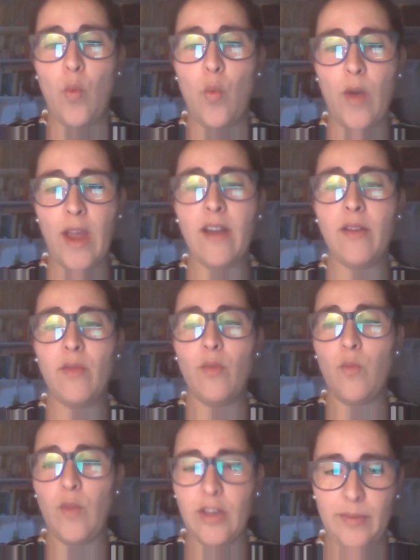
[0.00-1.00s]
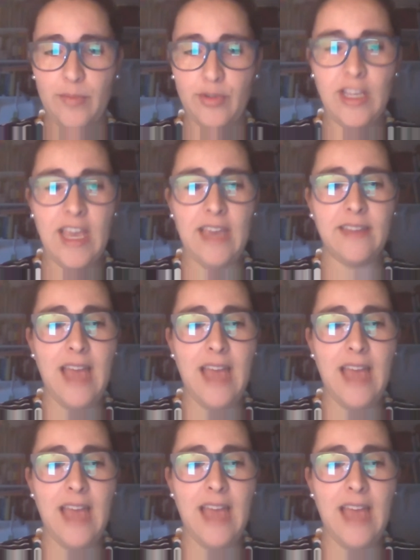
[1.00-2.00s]
where we're going to protect,
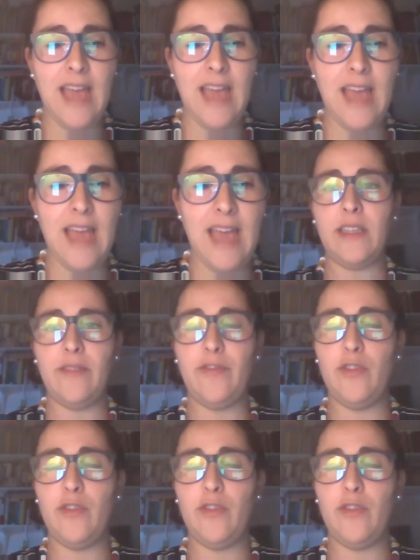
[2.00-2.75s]
how we're going to protect,